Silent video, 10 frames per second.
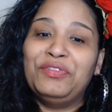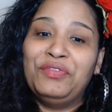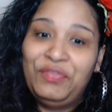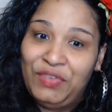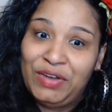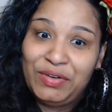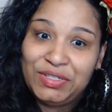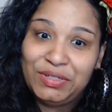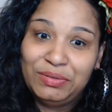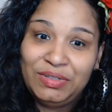Very
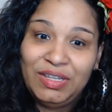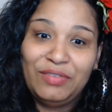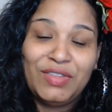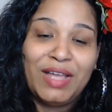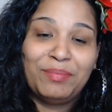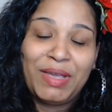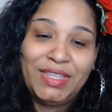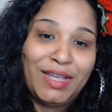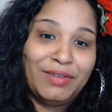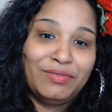soon. If not by the
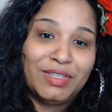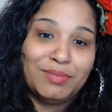end of this